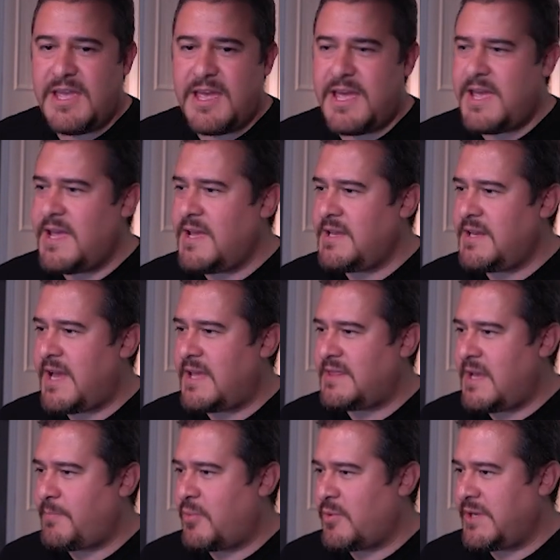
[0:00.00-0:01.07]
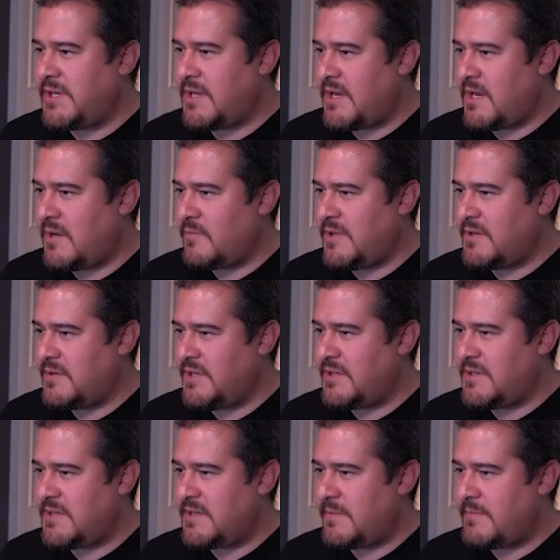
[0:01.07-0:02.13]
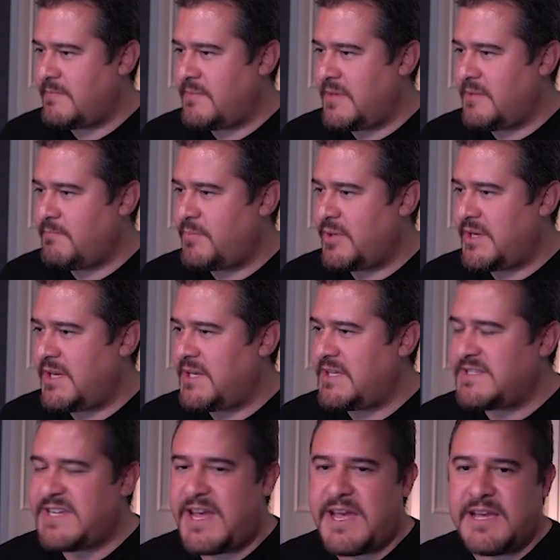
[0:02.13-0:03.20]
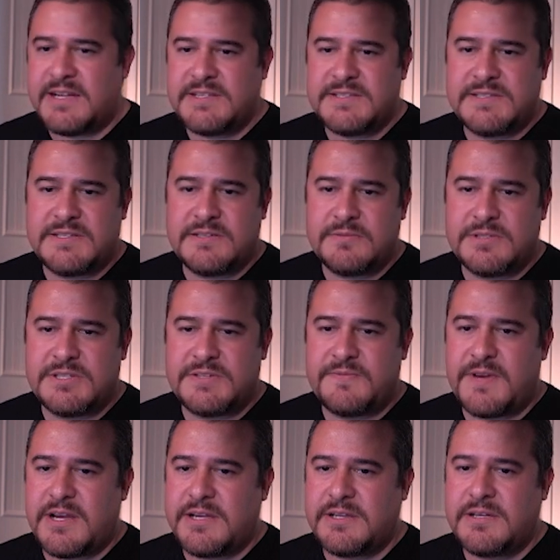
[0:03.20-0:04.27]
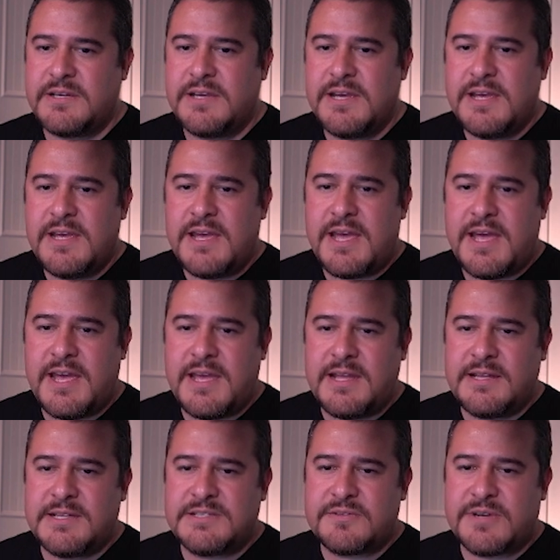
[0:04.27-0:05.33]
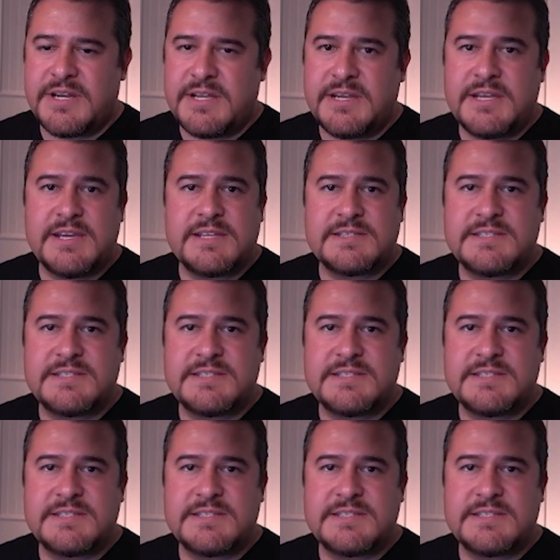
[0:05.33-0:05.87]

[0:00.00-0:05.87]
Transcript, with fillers: And at that point, uh, we don't need to input any tags, which is fine. And let's go ahead and hit